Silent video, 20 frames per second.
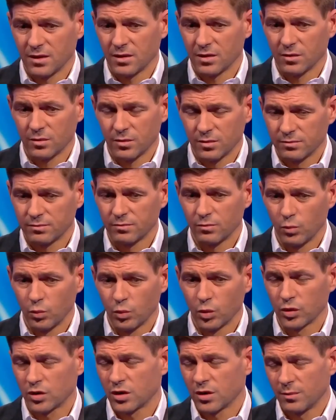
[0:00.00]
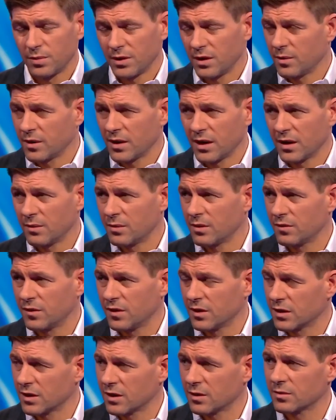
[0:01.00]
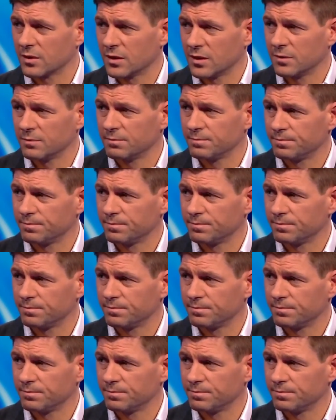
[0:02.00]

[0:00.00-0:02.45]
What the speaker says: you know, would compete with any midfielder out there.